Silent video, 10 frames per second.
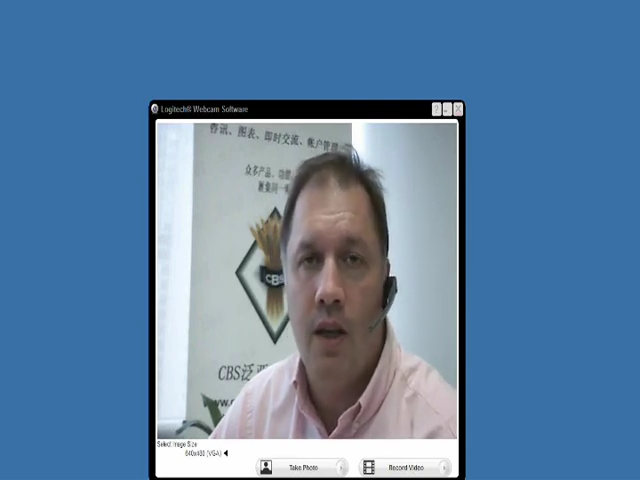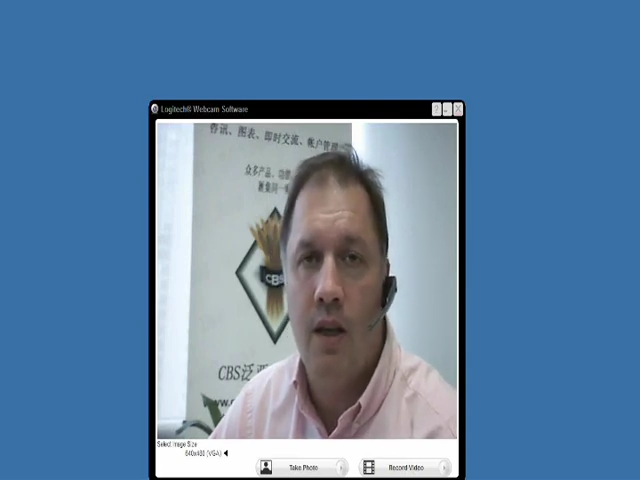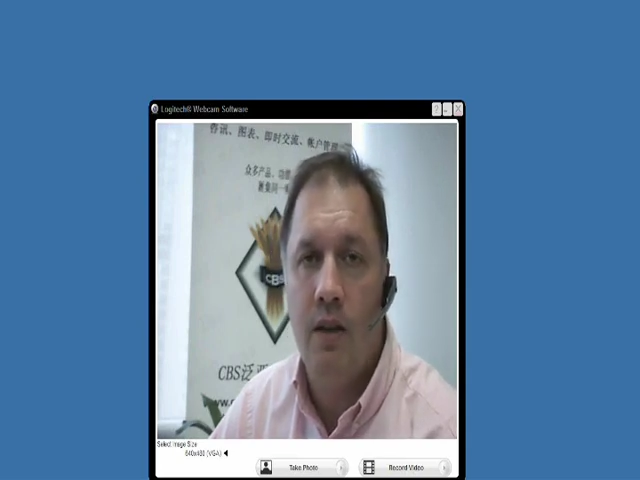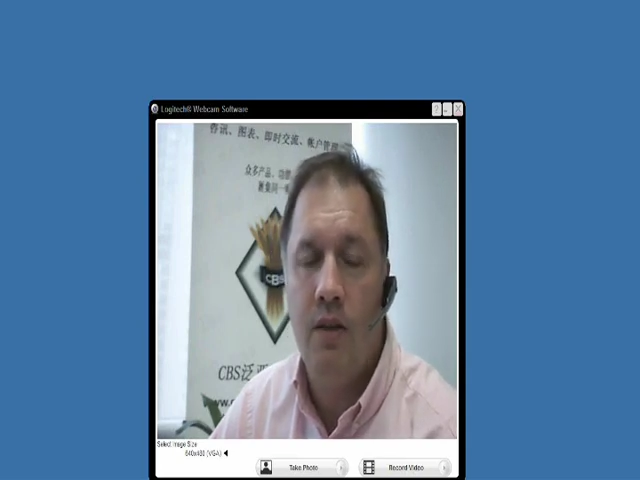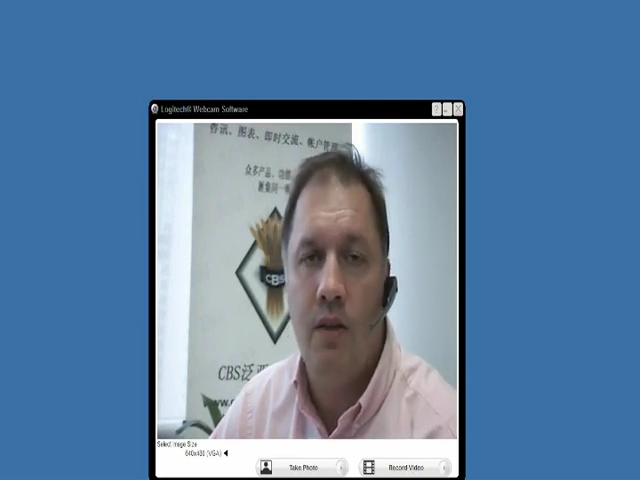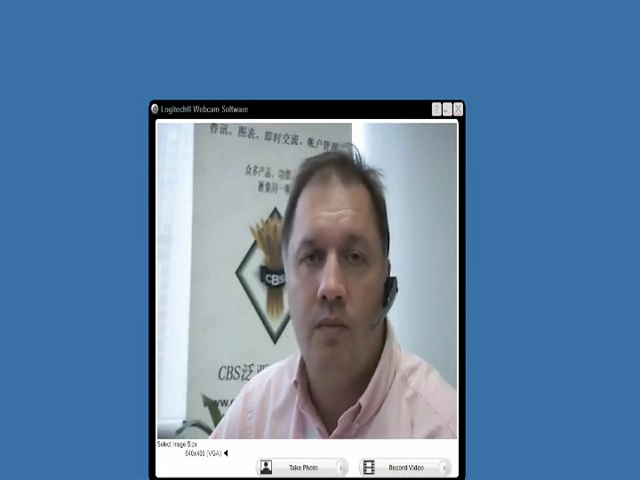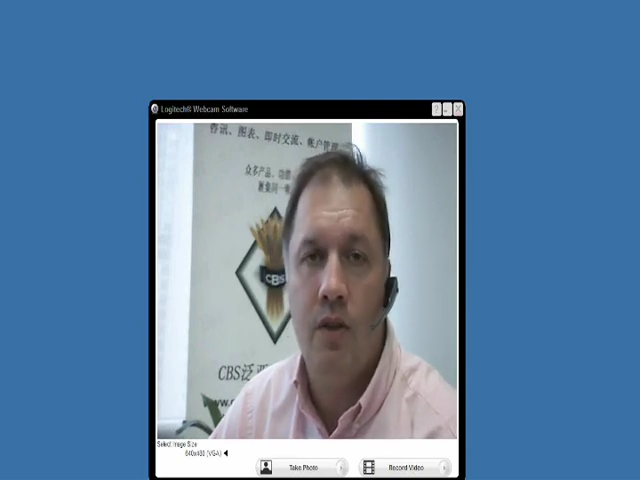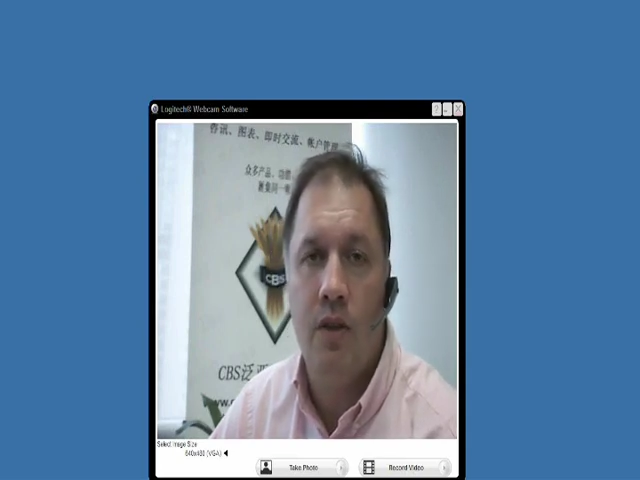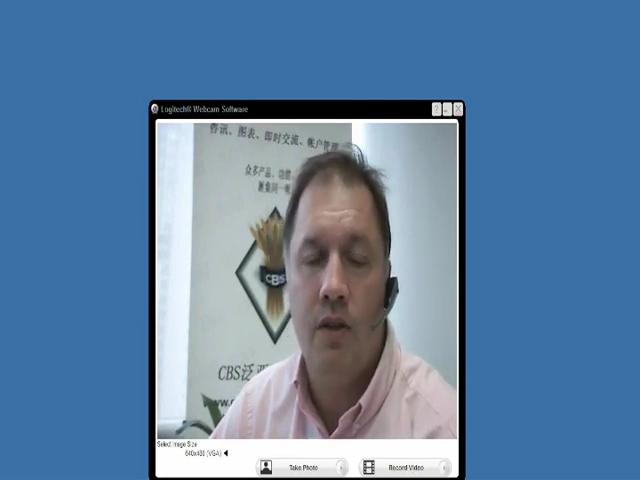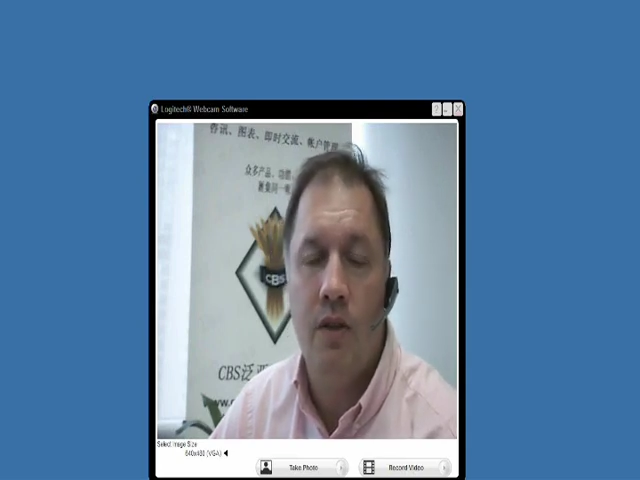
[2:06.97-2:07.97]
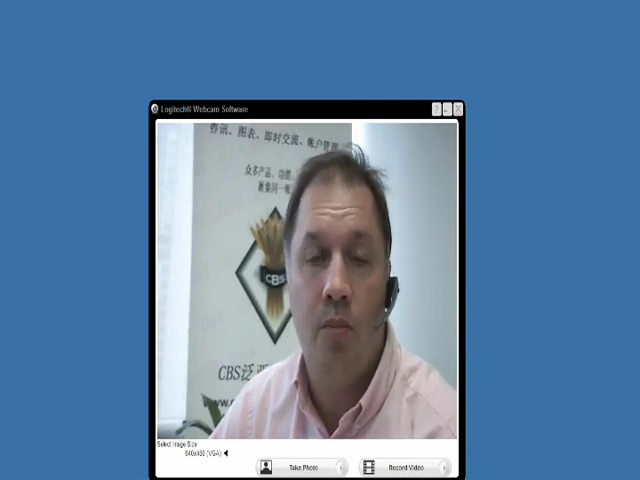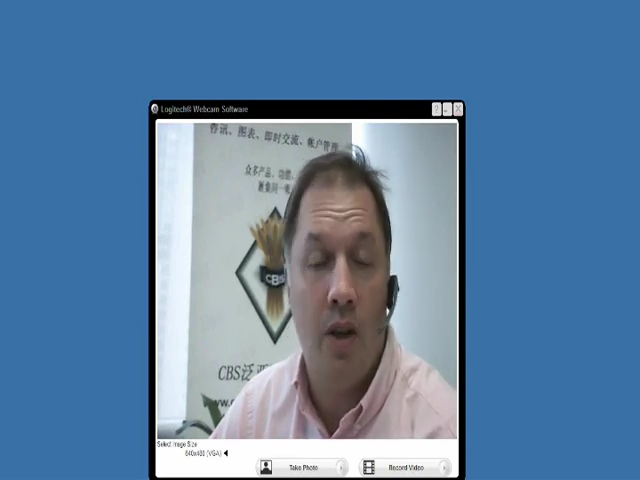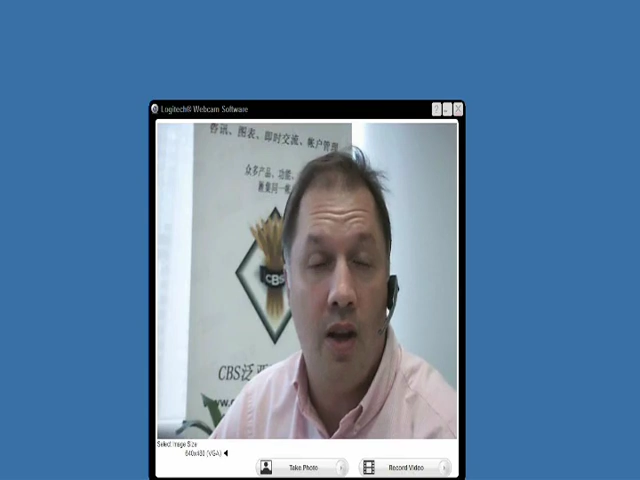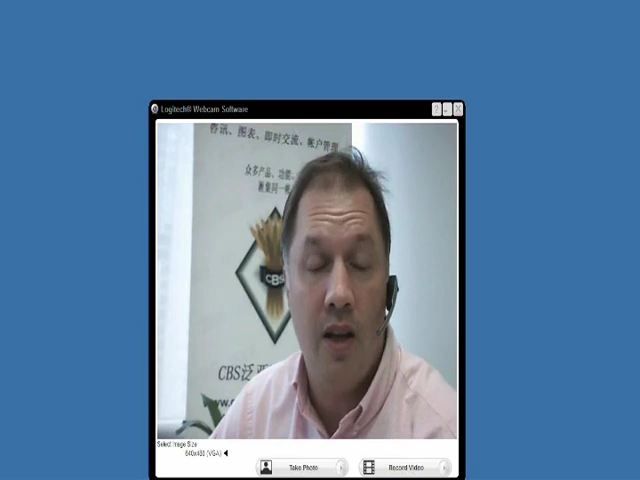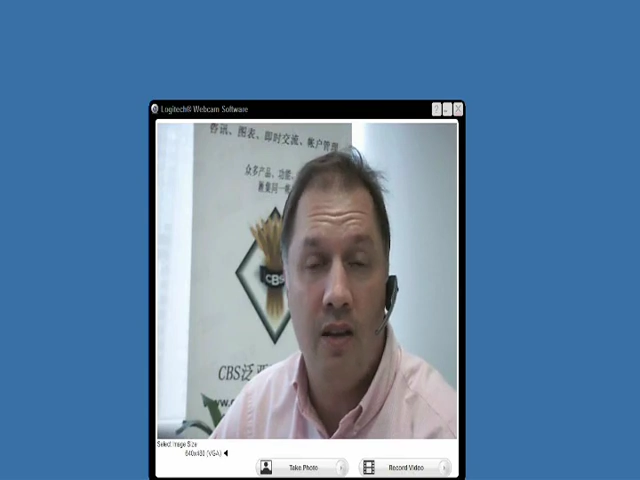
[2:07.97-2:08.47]
in terms of the
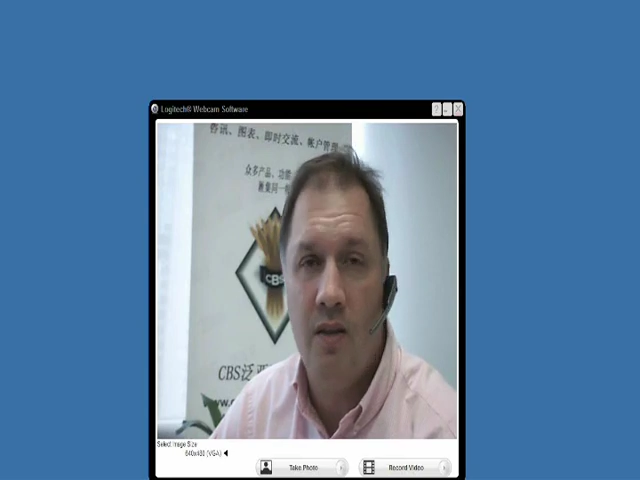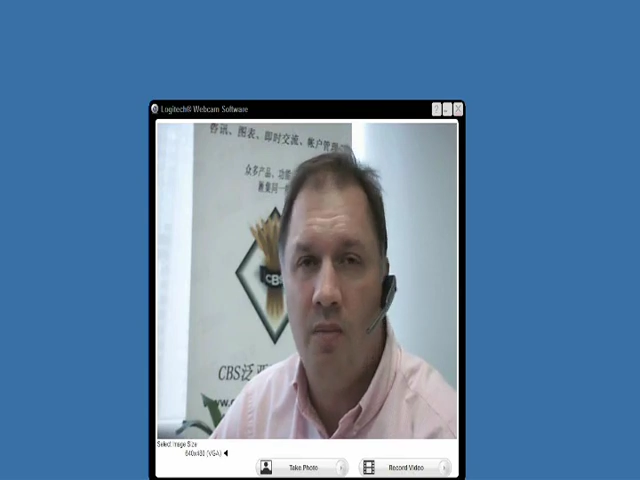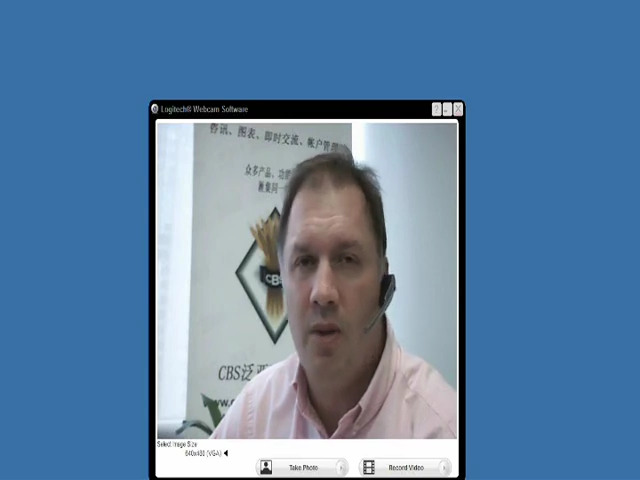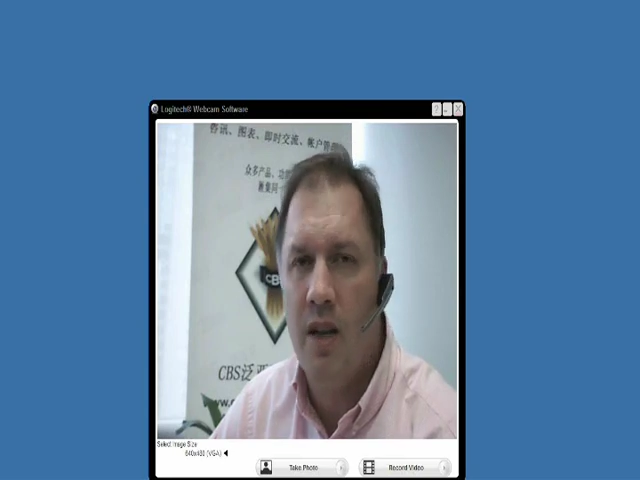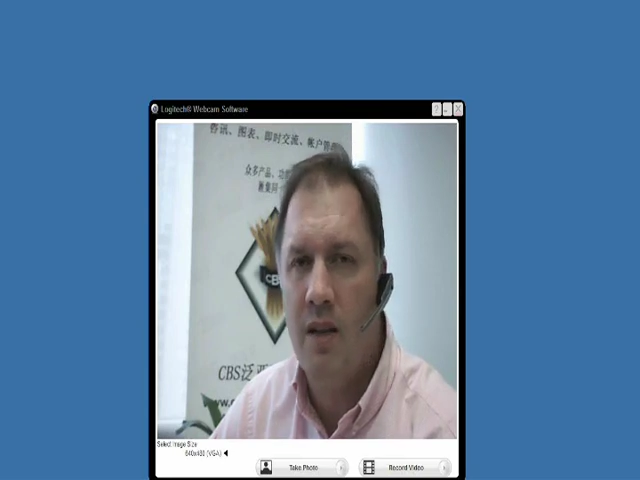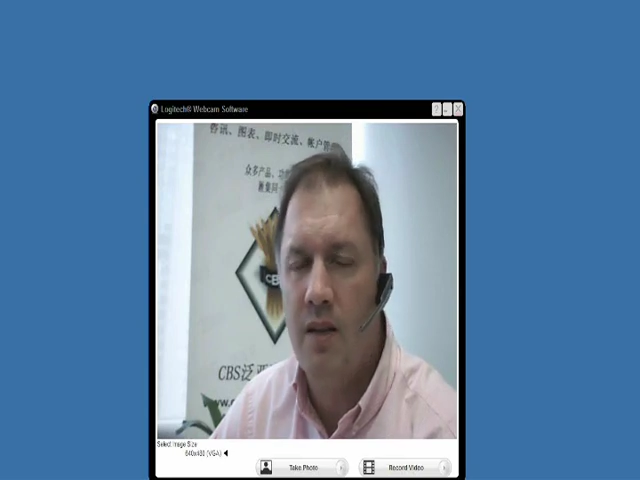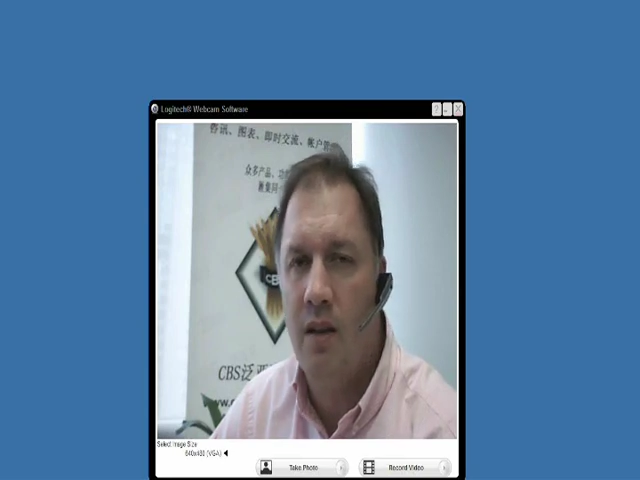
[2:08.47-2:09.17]
supply and the demand